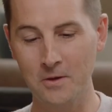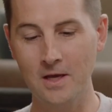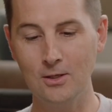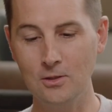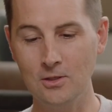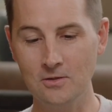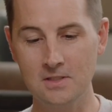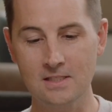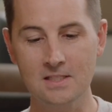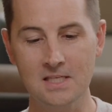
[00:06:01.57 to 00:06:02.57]
word that you use.
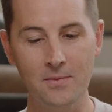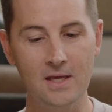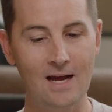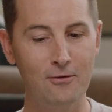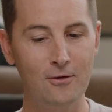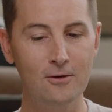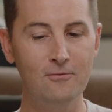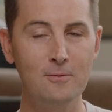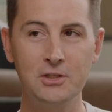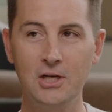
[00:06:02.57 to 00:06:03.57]
This is something I've
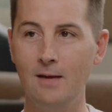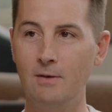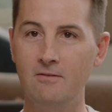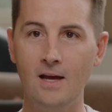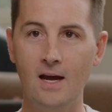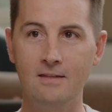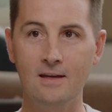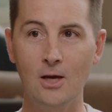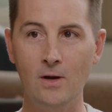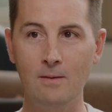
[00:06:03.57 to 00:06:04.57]
heard from Sean McVay, I
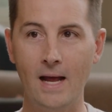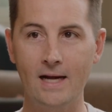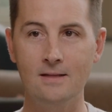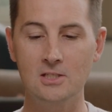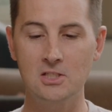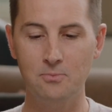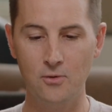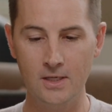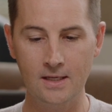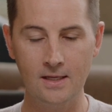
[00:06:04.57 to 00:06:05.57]
think, going back to the
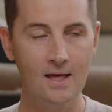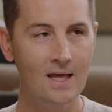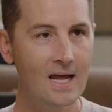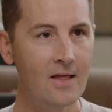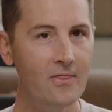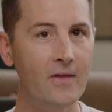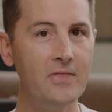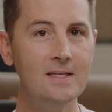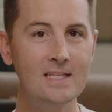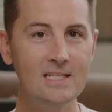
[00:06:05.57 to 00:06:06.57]
spring,
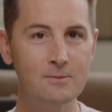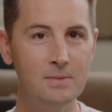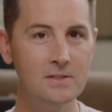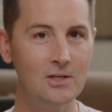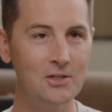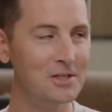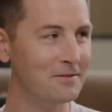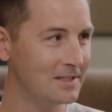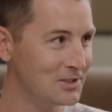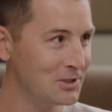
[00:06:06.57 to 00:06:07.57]
that the disposition
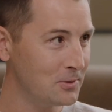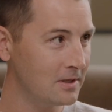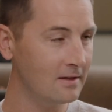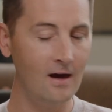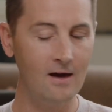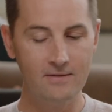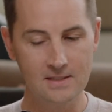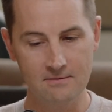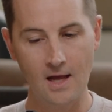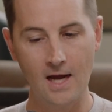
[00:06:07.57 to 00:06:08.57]
of this unit, the
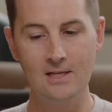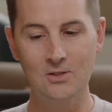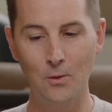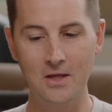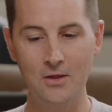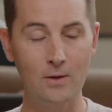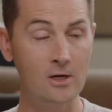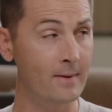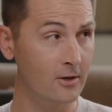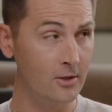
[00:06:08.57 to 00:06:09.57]
offensive line in
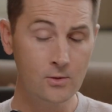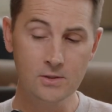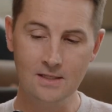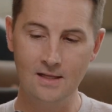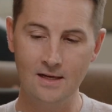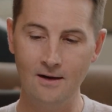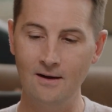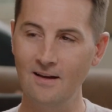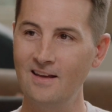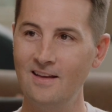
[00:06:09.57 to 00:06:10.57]
23, no matter who's in
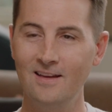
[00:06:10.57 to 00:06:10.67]
there,